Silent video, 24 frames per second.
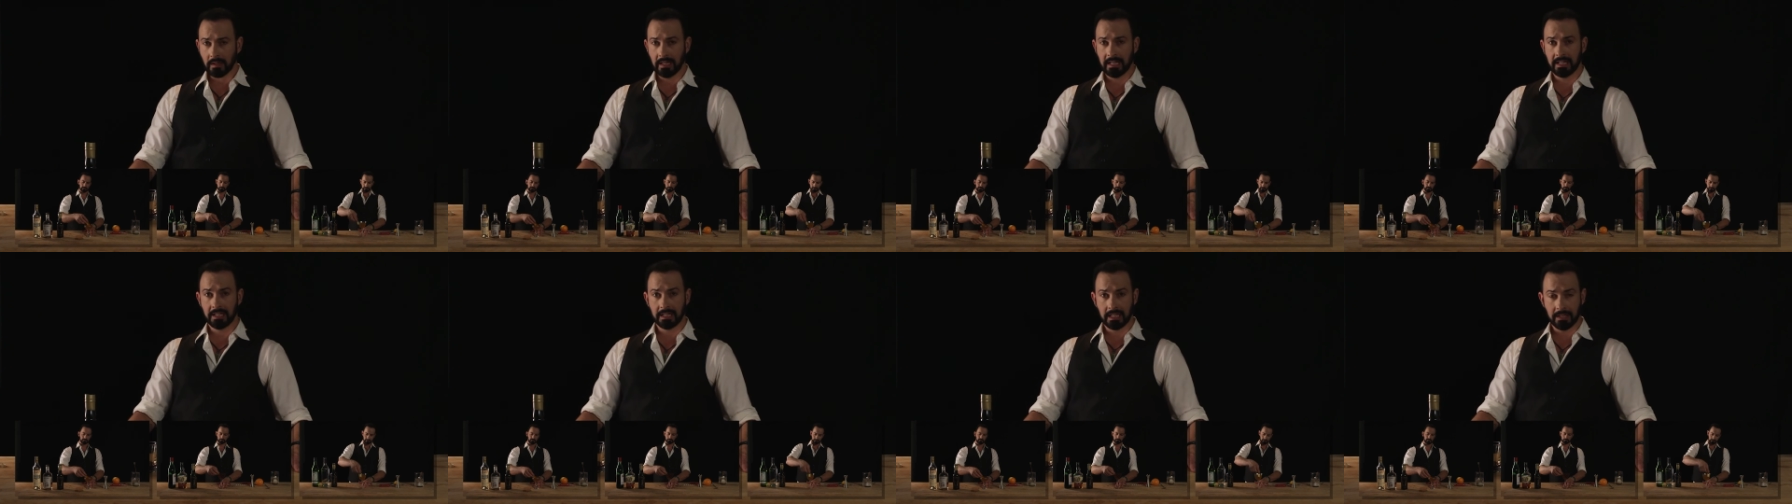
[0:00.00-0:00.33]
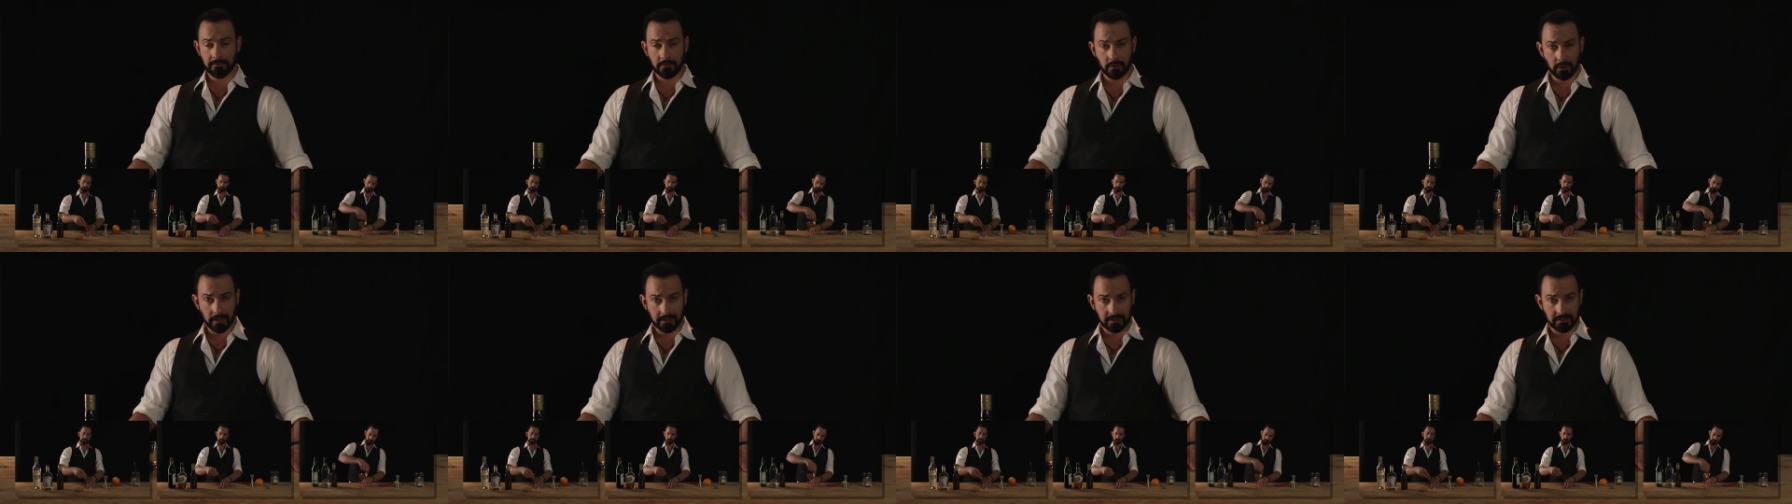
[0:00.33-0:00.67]
And again,
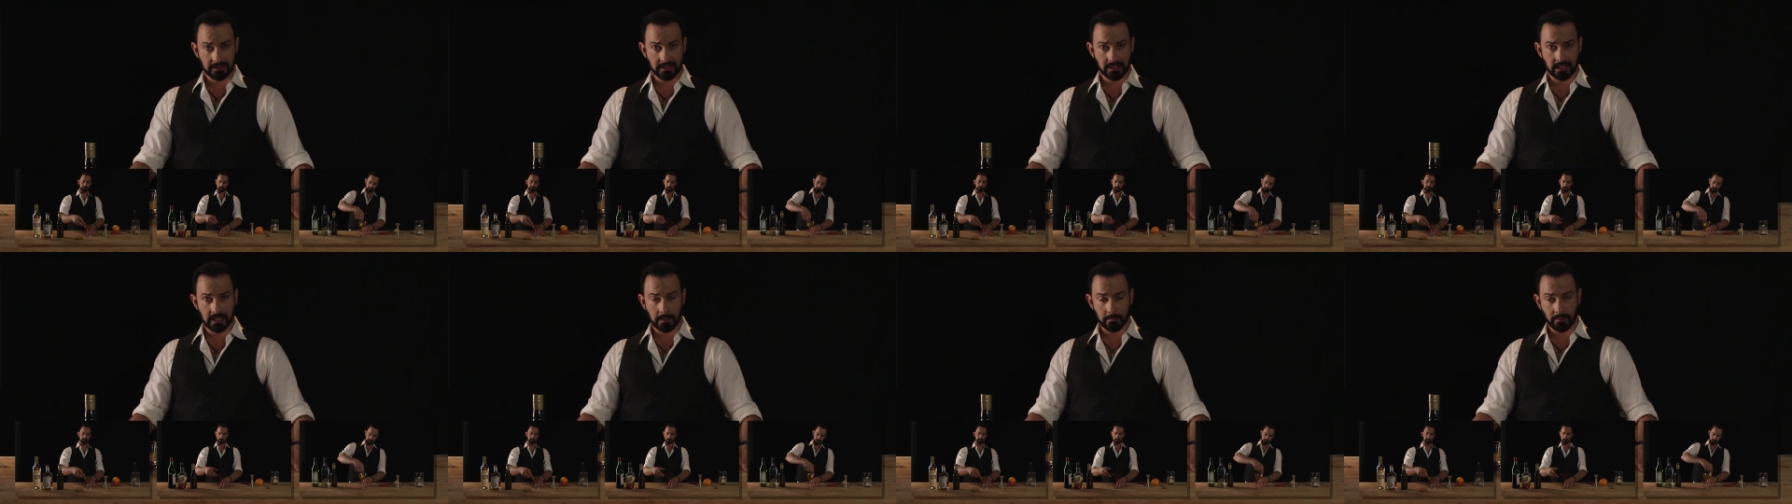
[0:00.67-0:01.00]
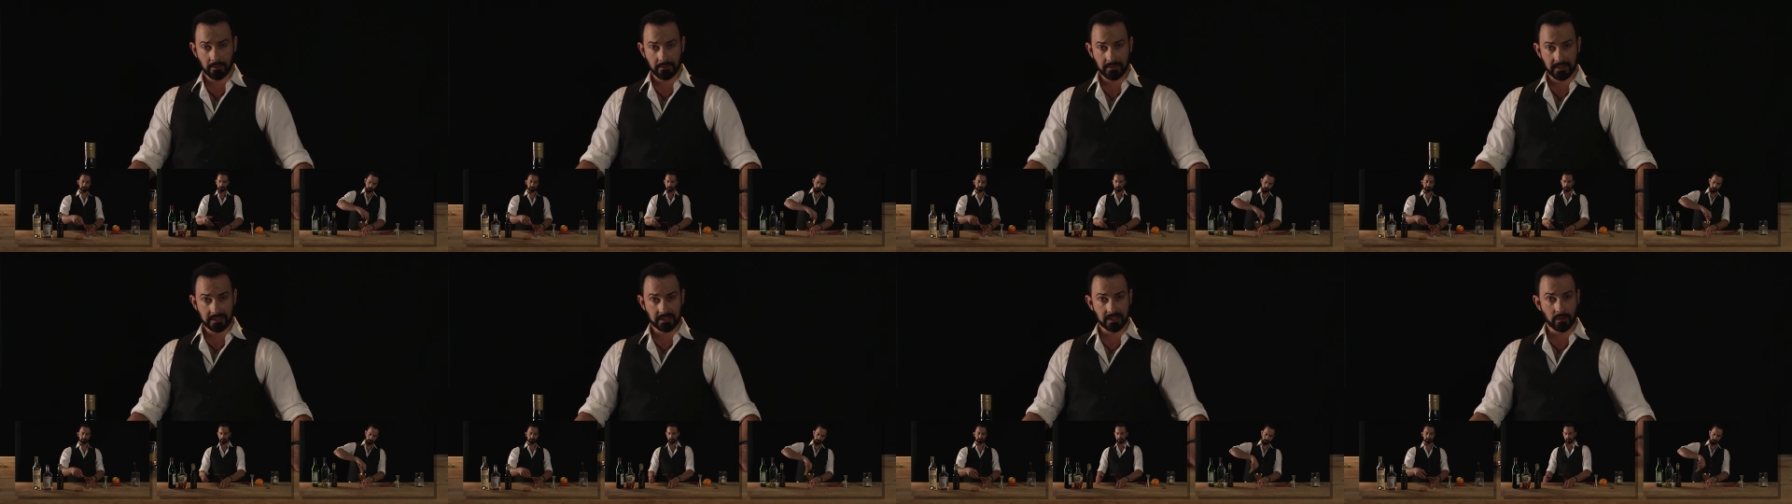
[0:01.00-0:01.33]
if you'd like to see a couple
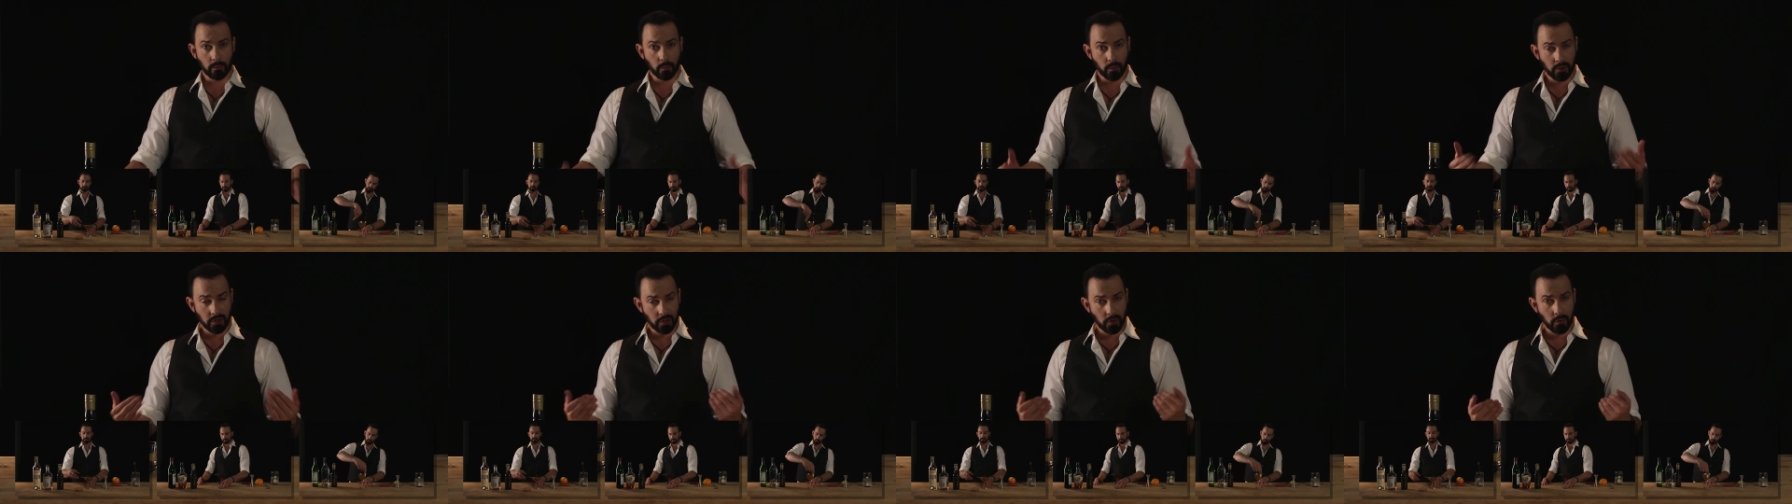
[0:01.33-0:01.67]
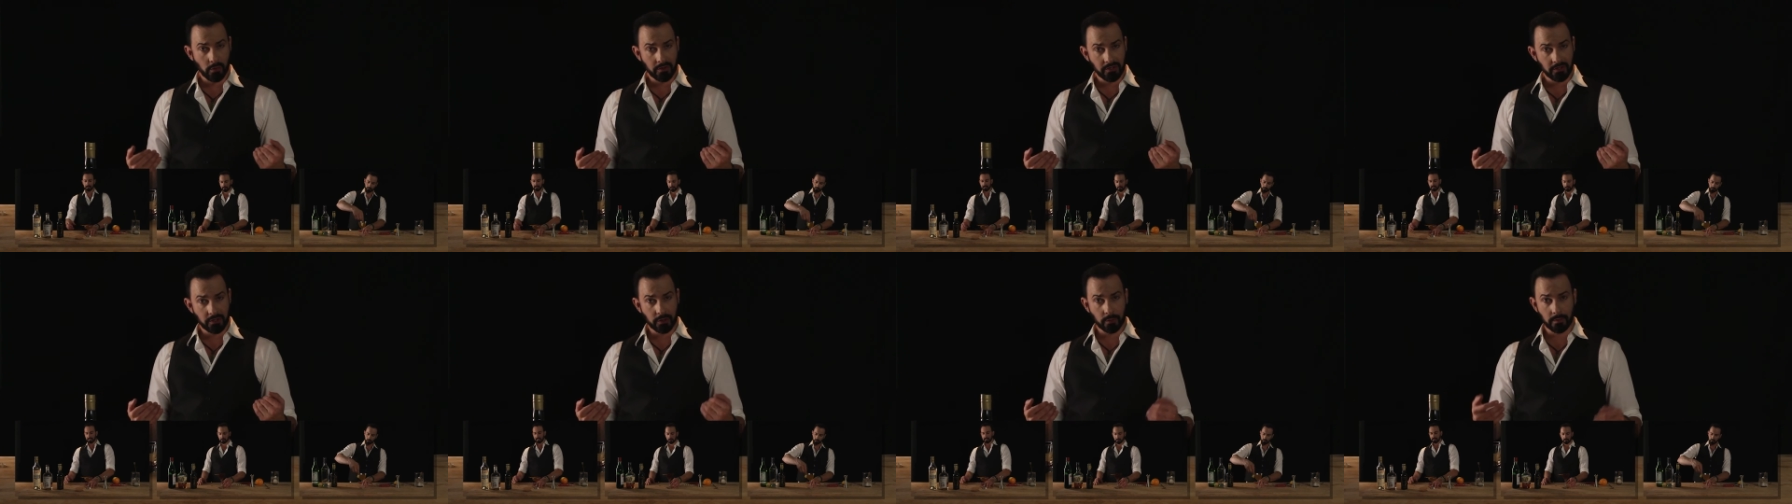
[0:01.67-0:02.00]
of things that we're
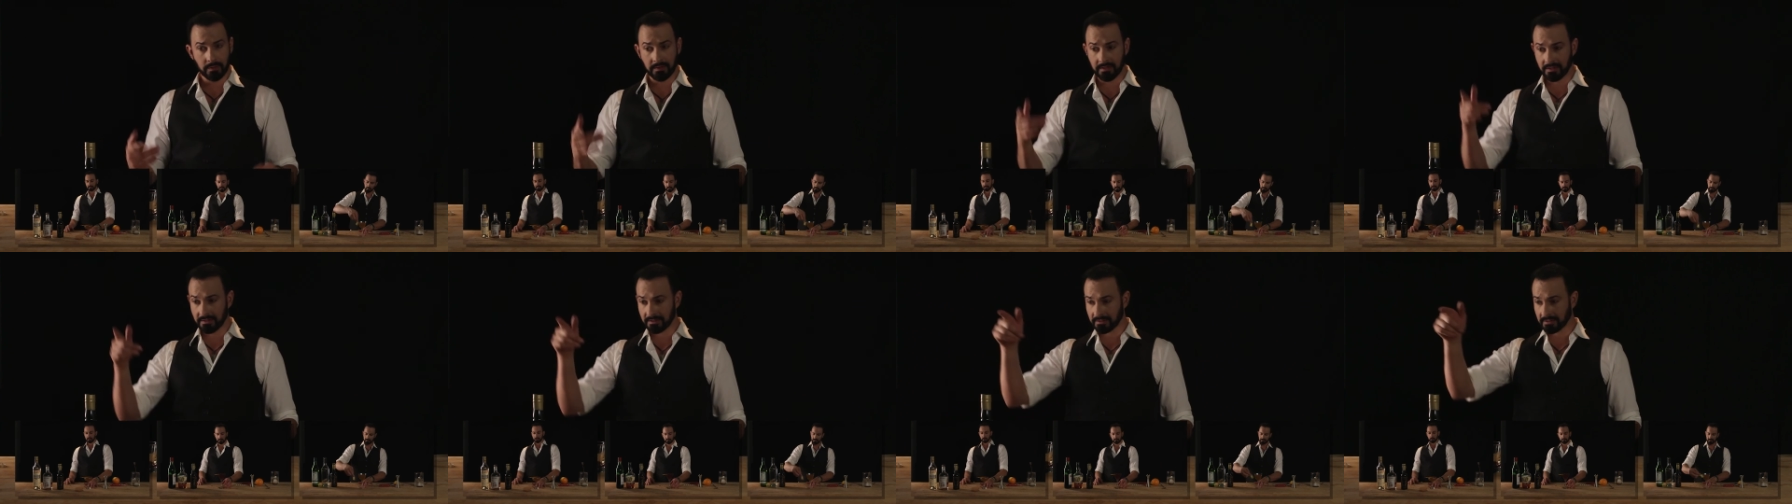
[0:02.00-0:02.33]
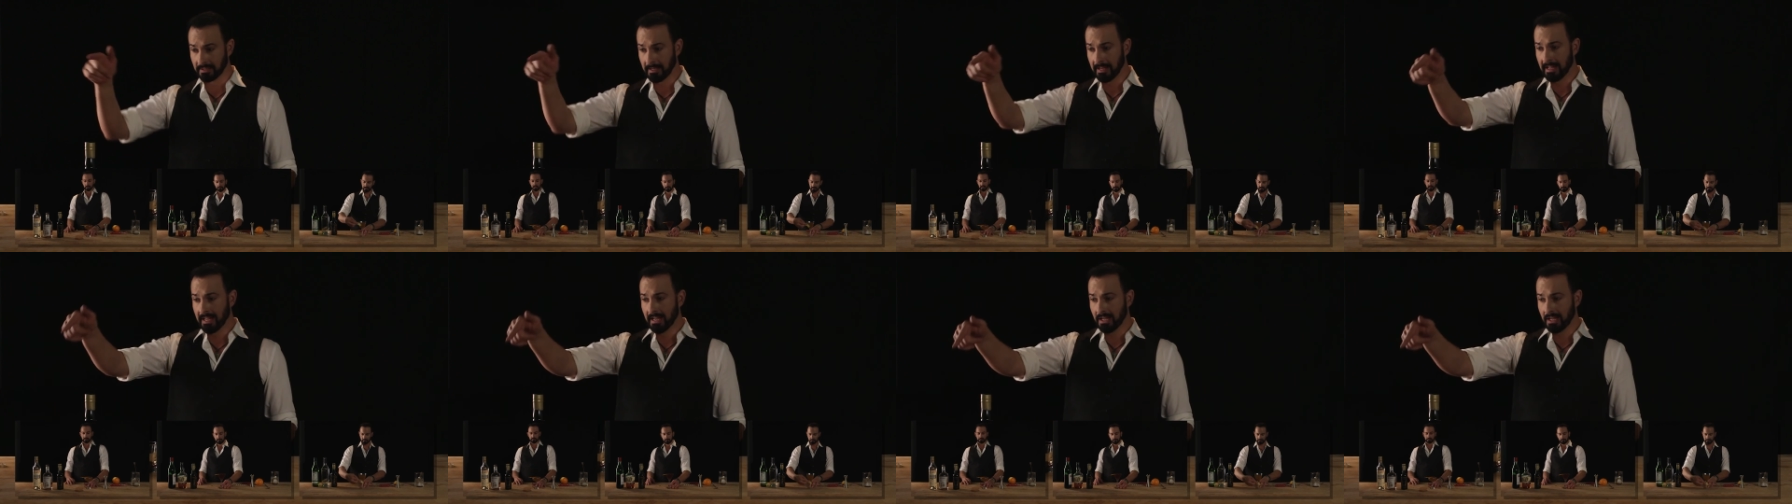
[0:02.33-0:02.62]
going to do with this,